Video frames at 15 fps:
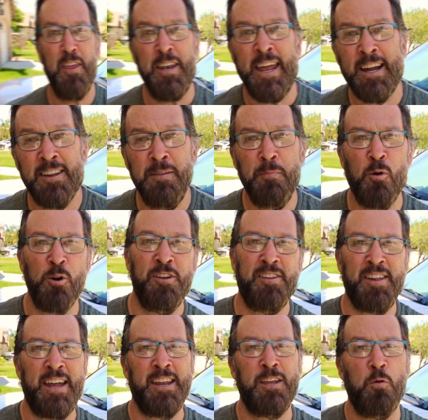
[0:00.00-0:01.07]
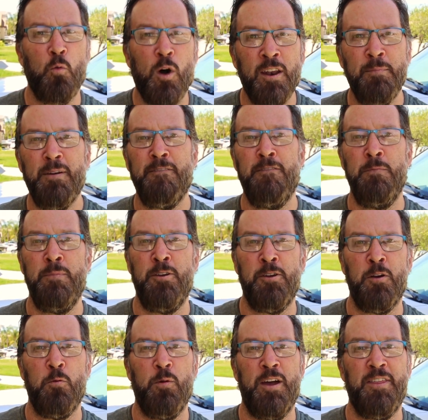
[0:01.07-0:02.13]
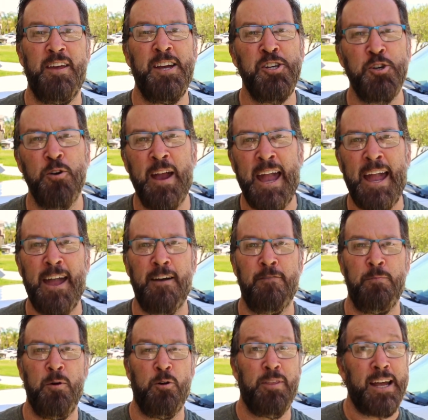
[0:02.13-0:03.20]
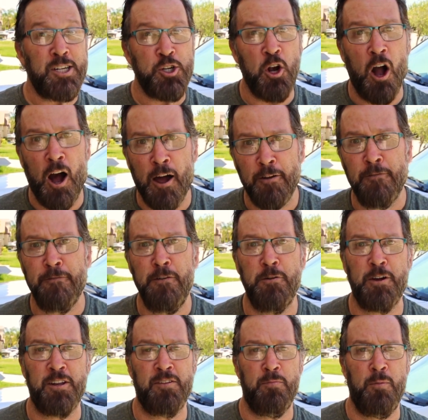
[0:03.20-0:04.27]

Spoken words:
next important setting you want to be familiar with is your AF mode. That's your autofocus